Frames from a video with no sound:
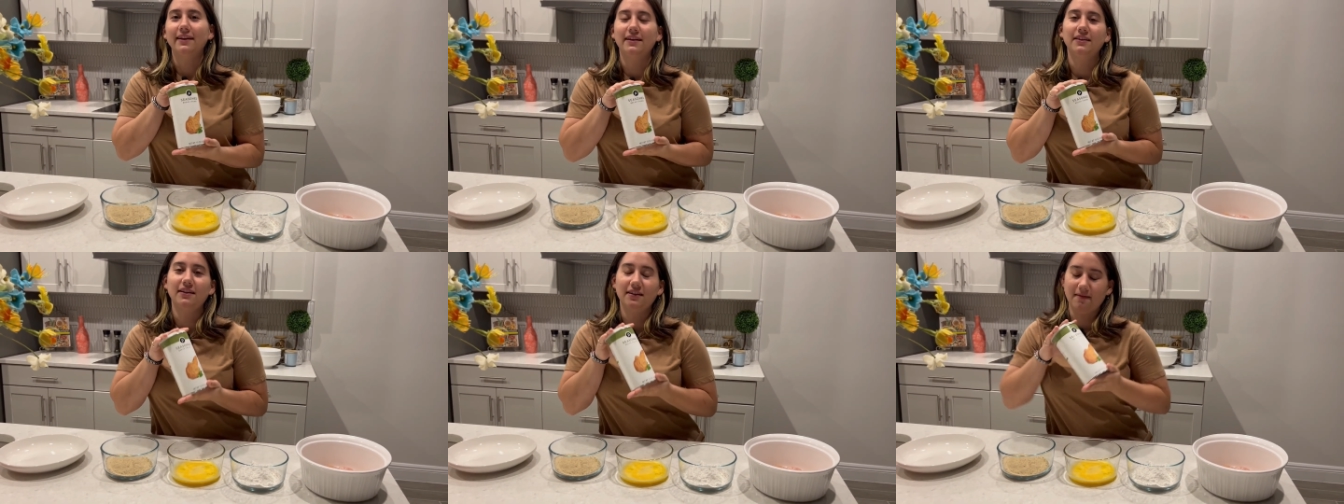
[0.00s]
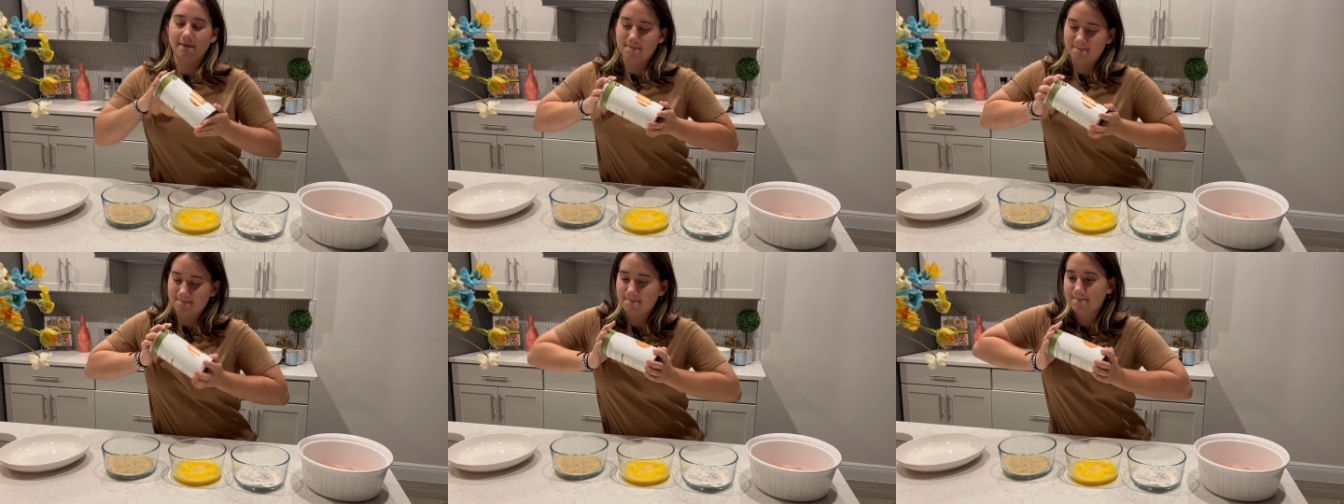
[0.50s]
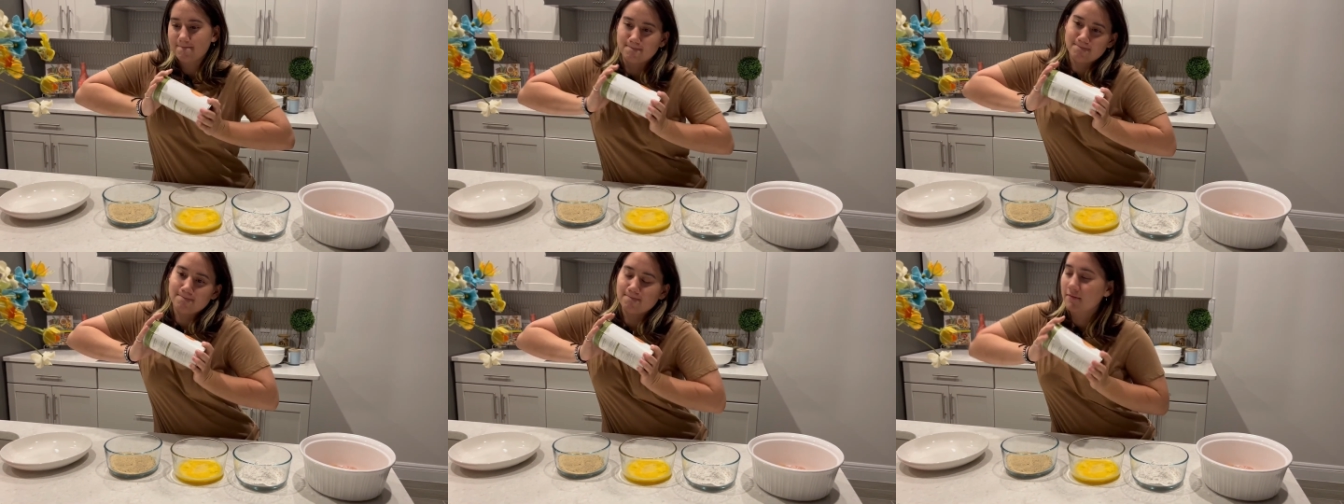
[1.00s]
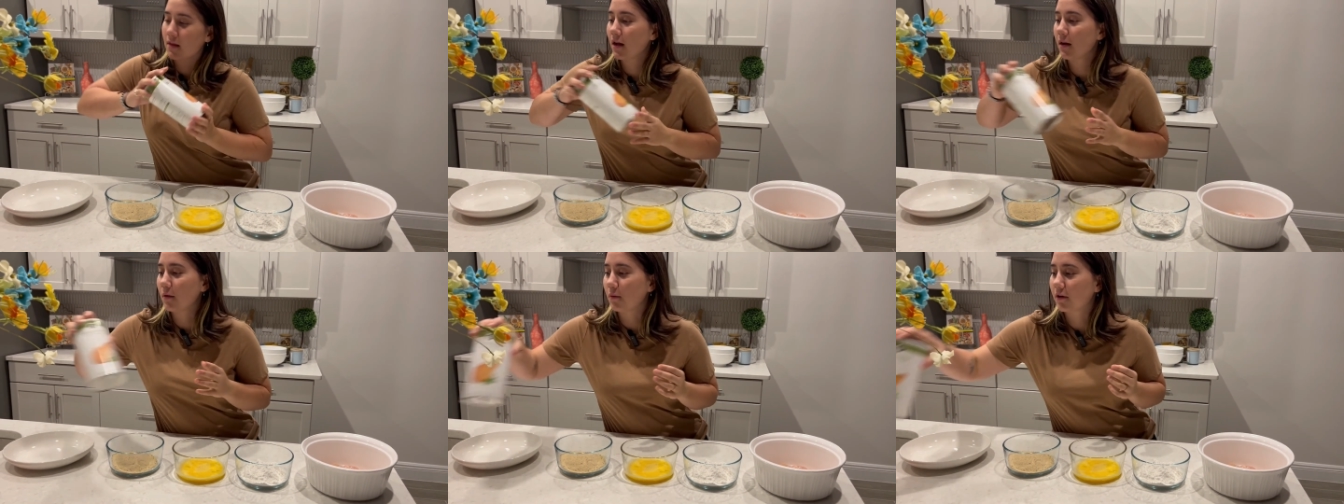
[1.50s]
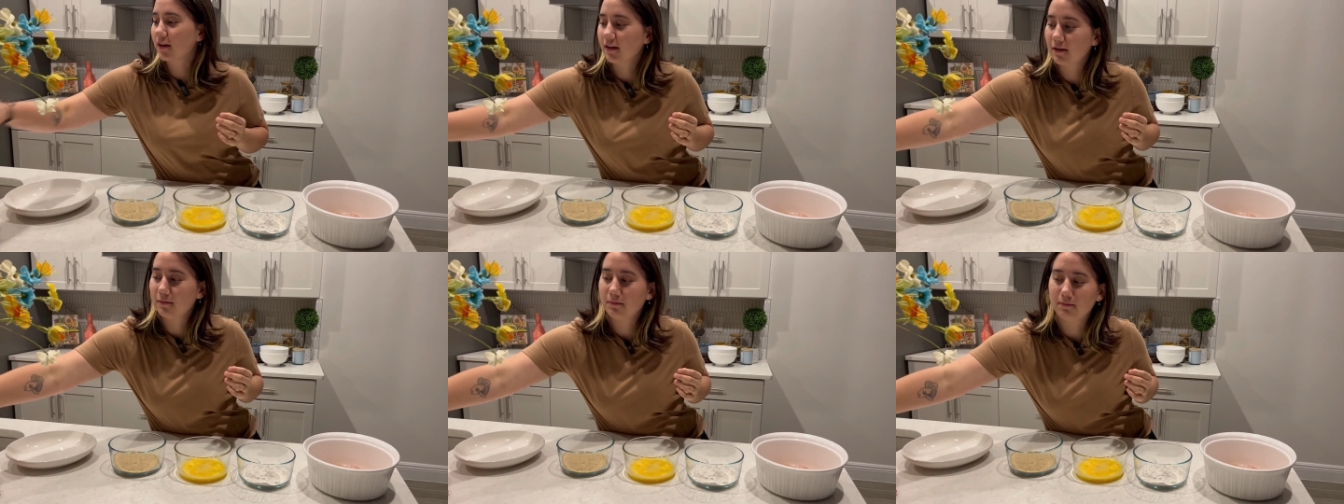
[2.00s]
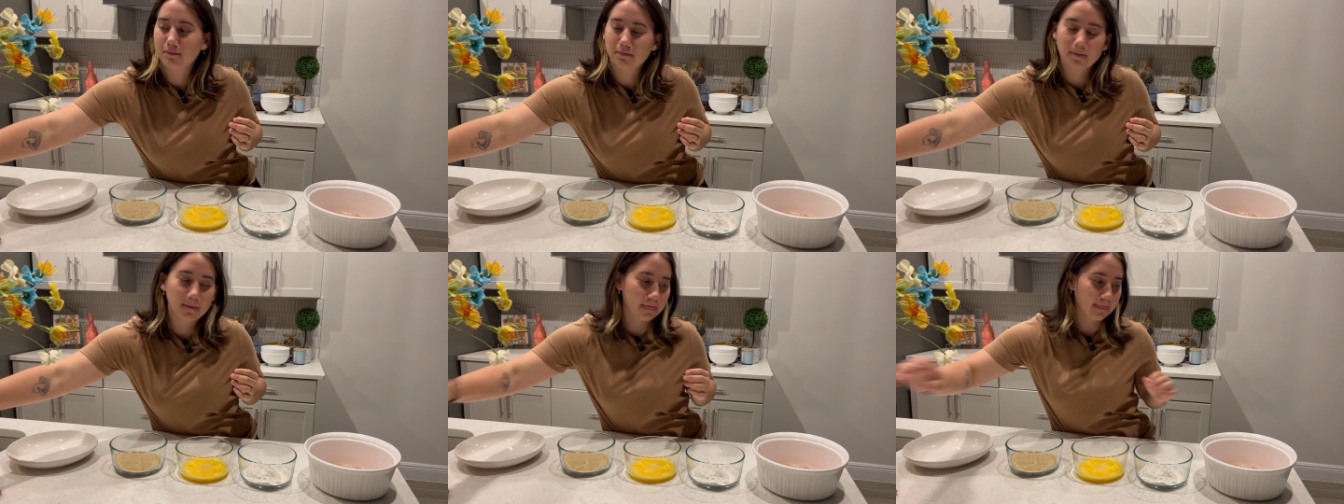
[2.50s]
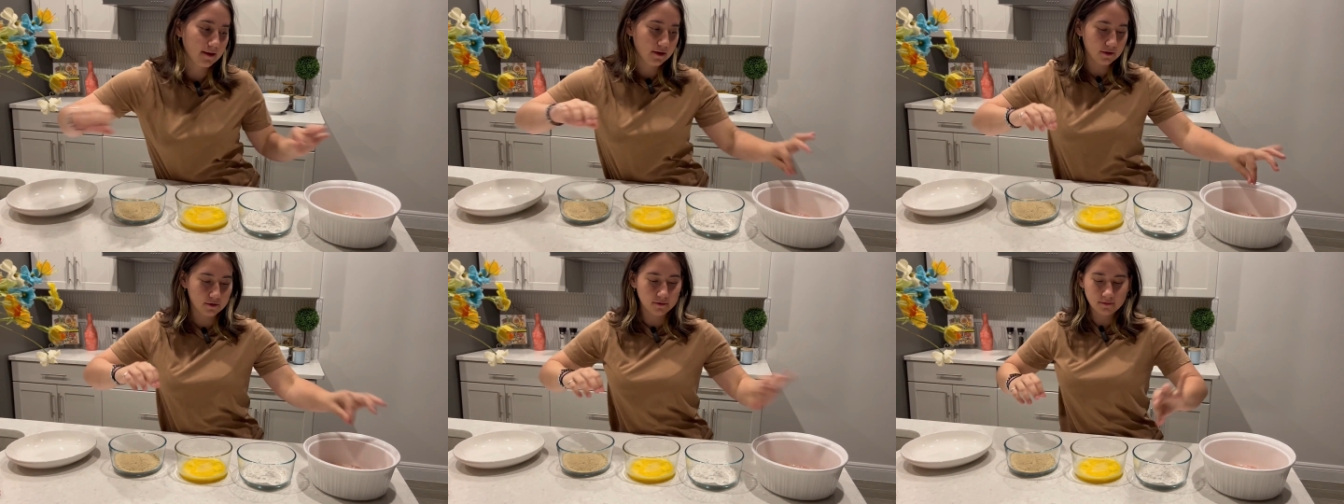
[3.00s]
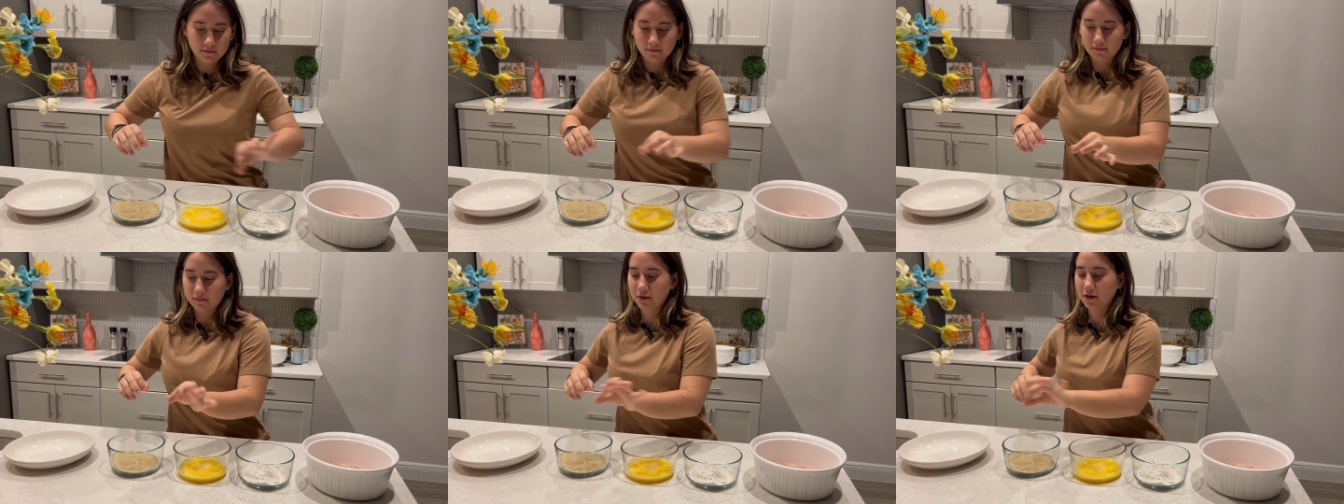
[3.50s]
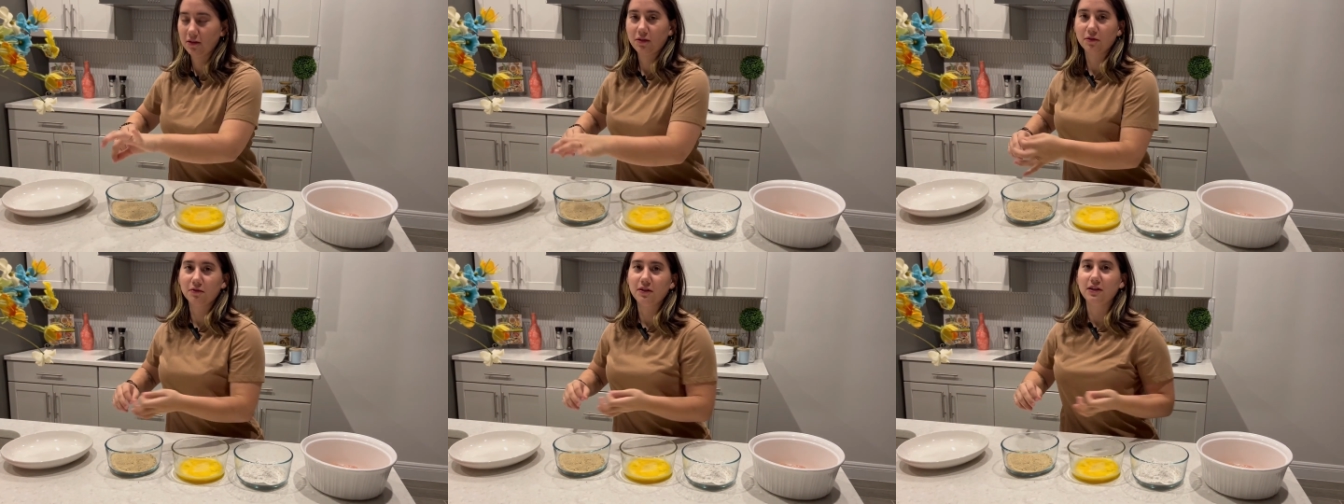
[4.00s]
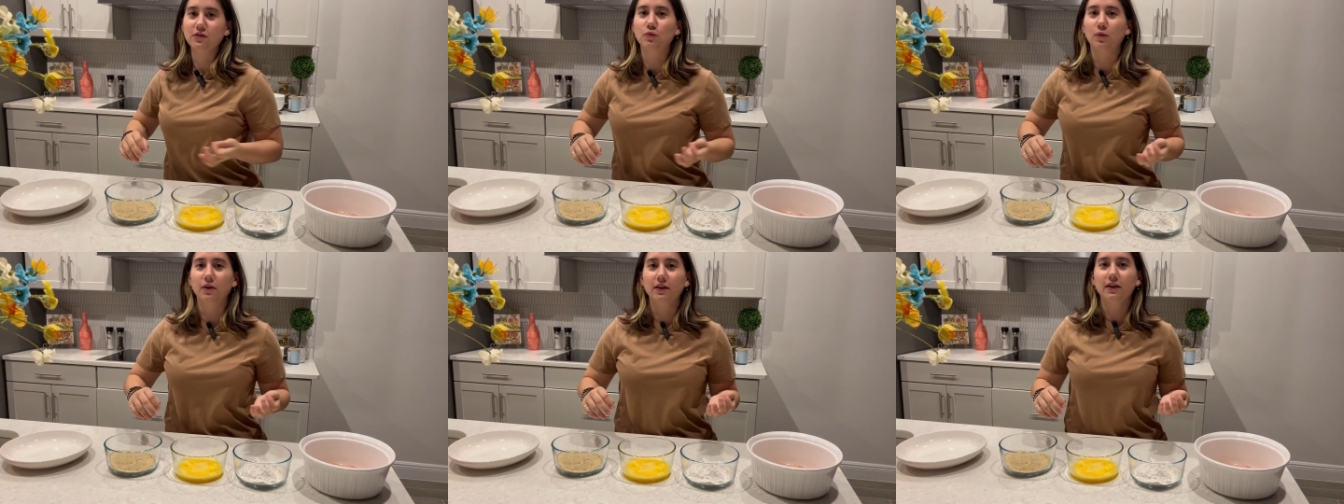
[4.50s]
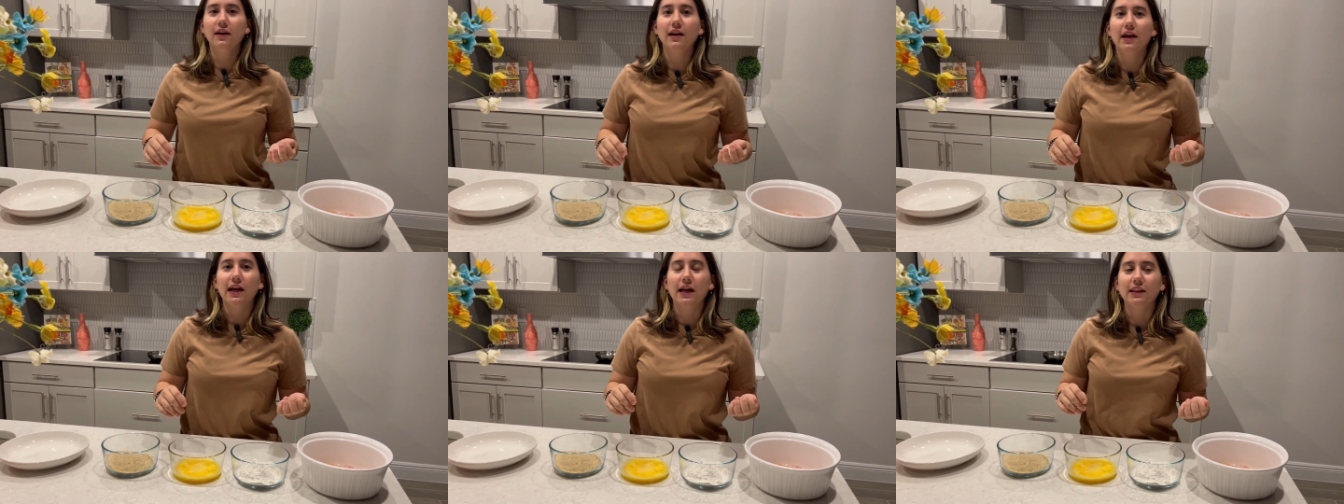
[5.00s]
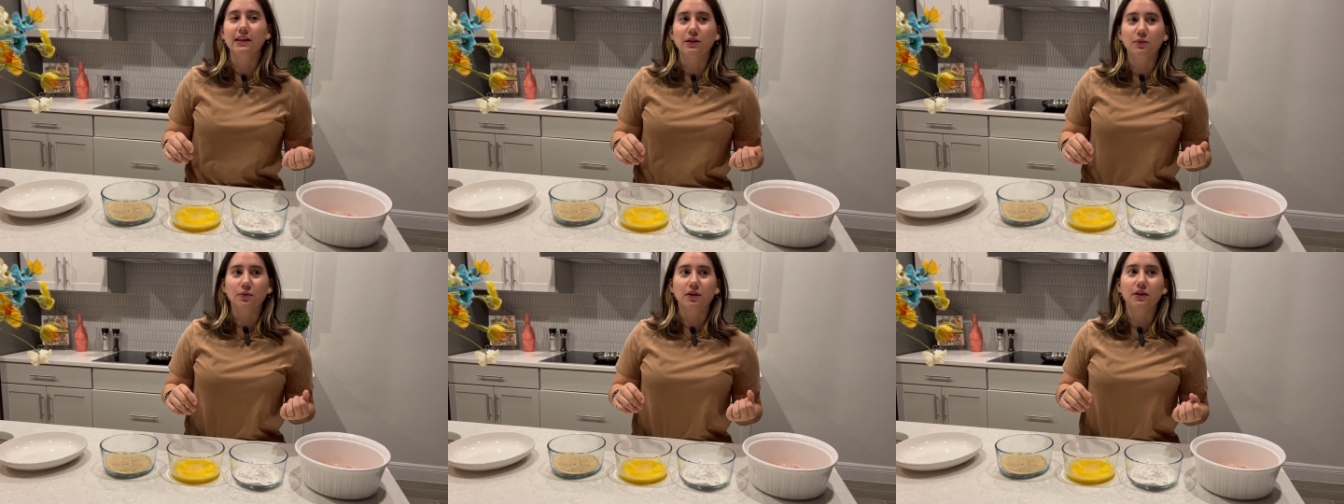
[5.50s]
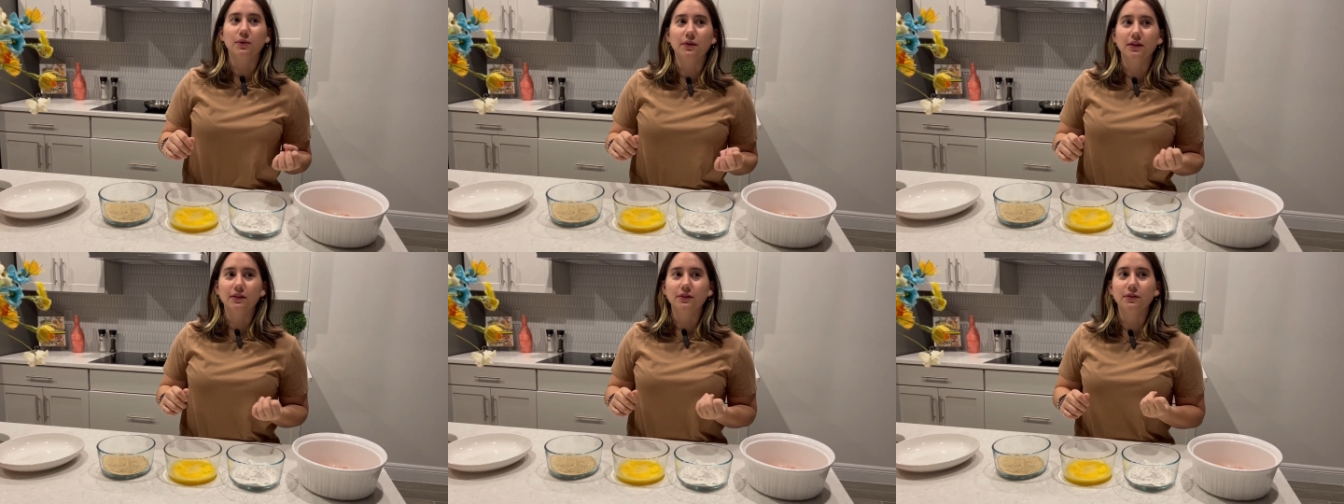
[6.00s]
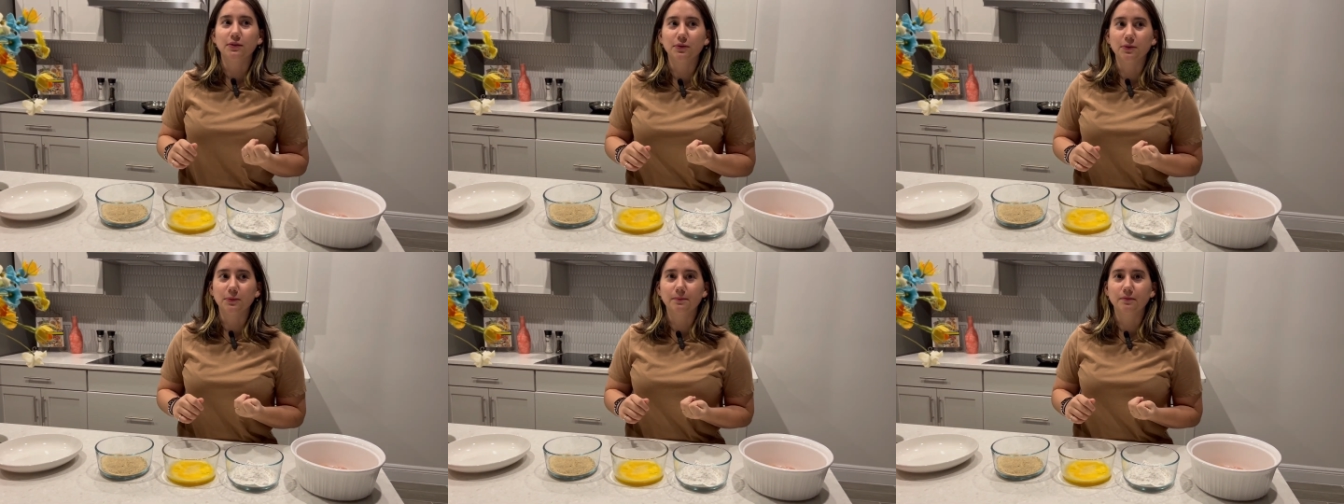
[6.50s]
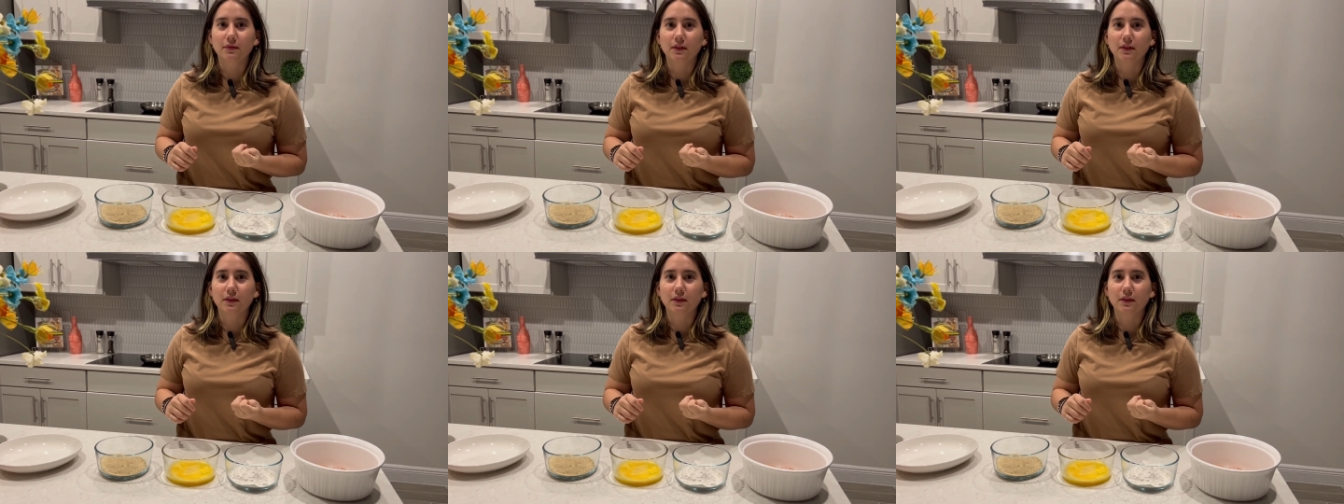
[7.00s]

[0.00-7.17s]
And then we're gonna, you know, put it through each one. And then we're going to